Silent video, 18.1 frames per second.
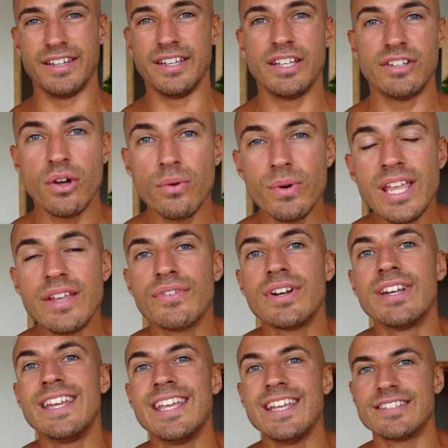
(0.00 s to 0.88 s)
You don't
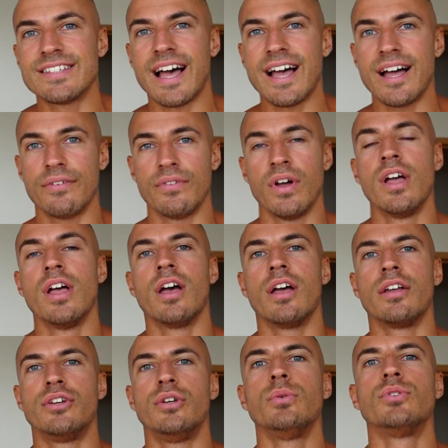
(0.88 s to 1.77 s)
even need to have
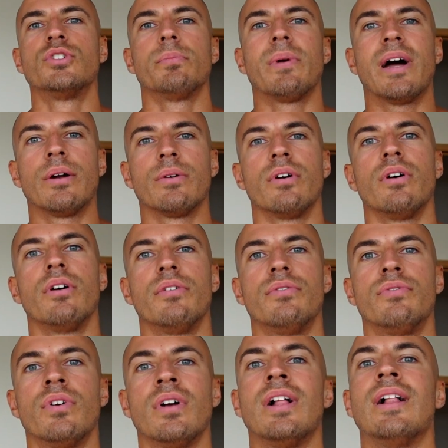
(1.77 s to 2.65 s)
a huge amount
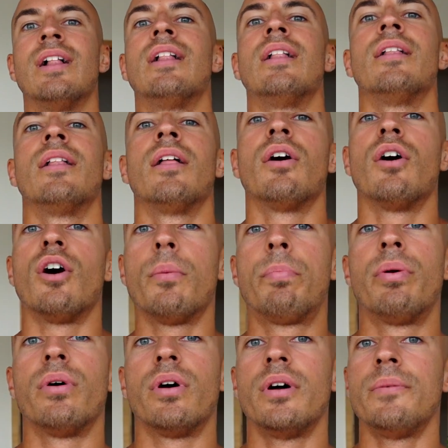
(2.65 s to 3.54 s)
of
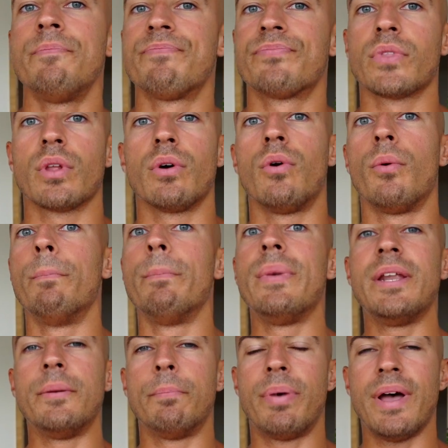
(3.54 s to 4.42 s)
upper or
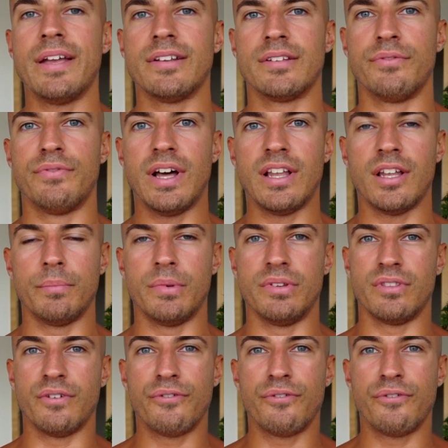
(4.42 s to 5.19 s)
mid pec development.